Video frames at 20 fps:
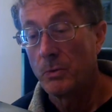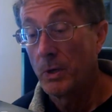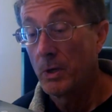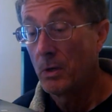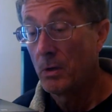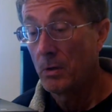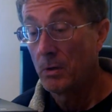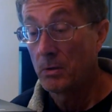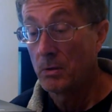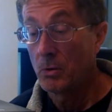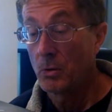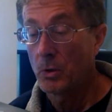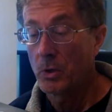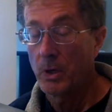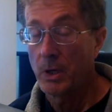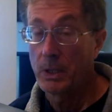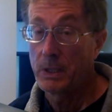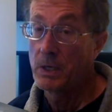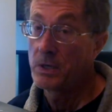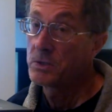Well,
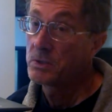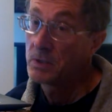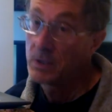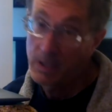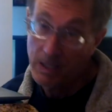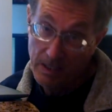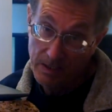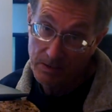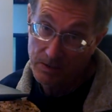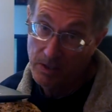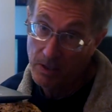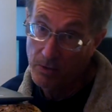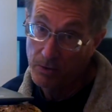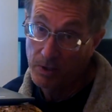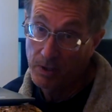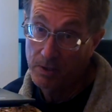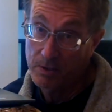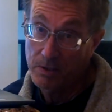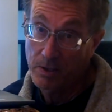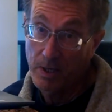okay, doesn't that
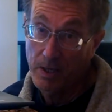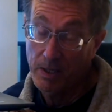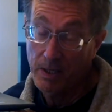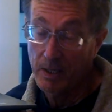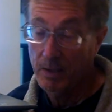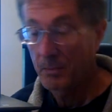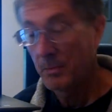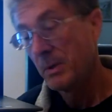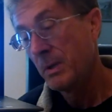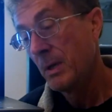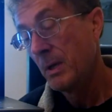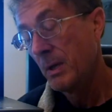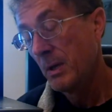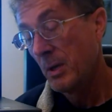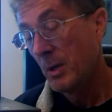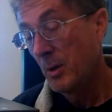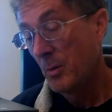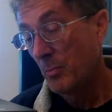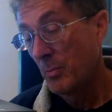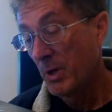sound exciting?
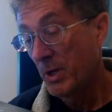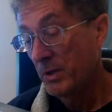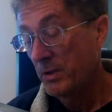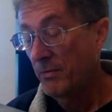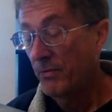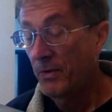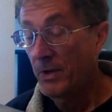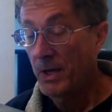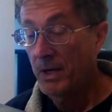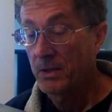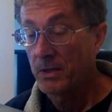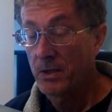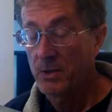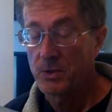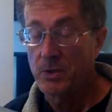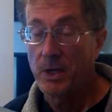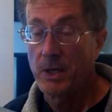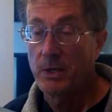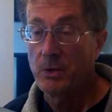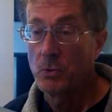But the fact
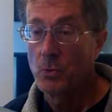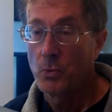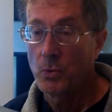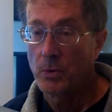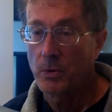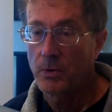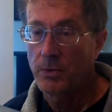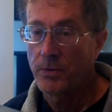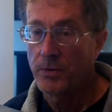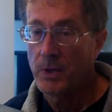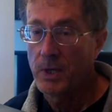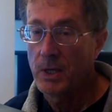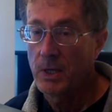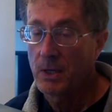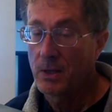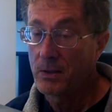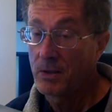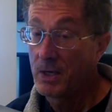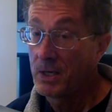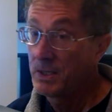is, I don't
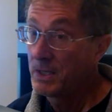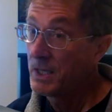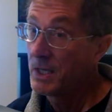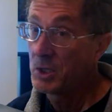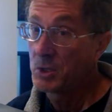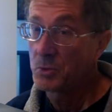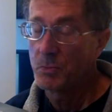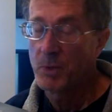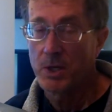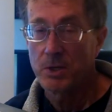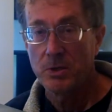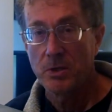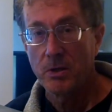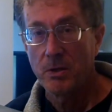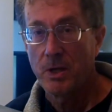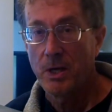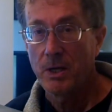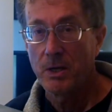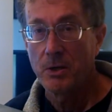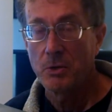think they teach much
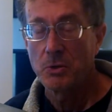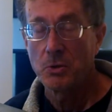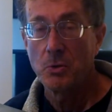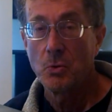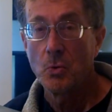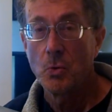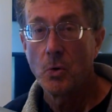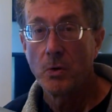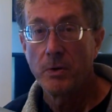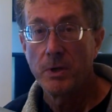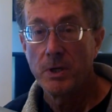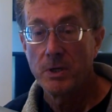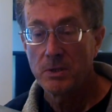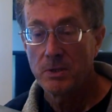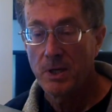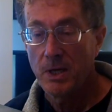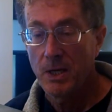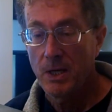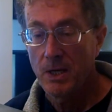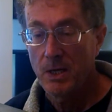of that in school these
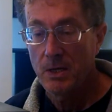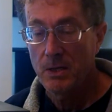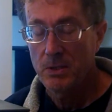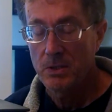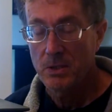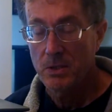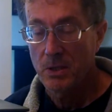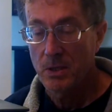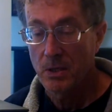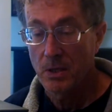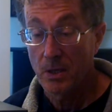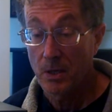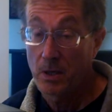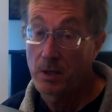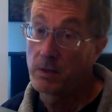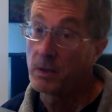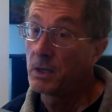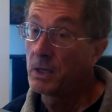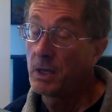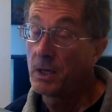days.
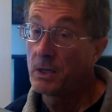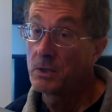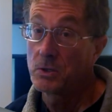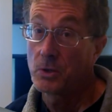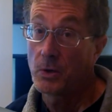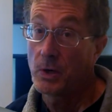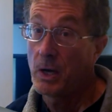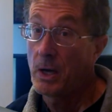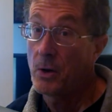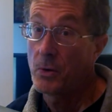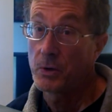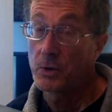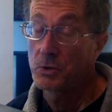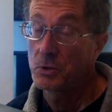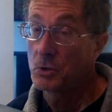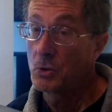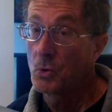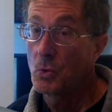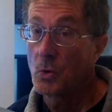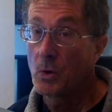The kids are out of
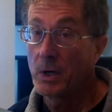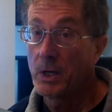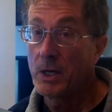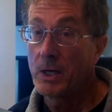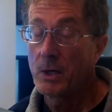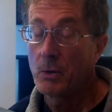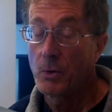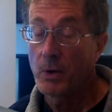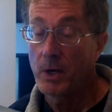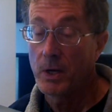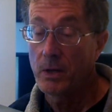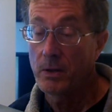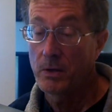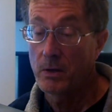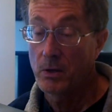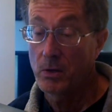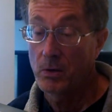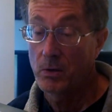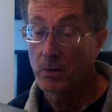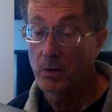school anyway.
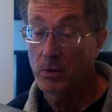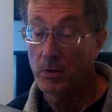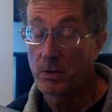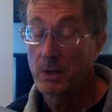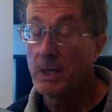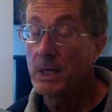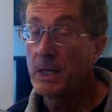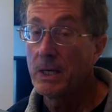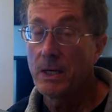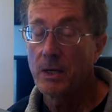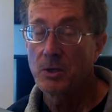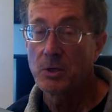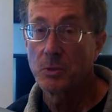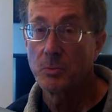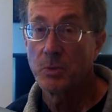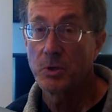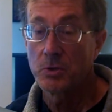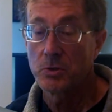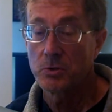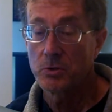They're needing
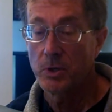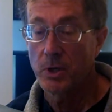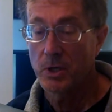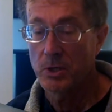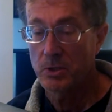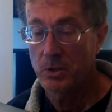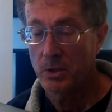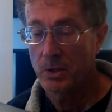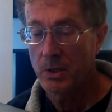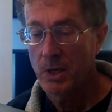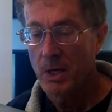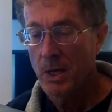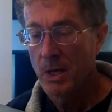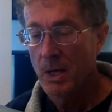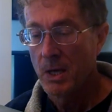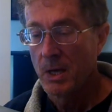some instruction.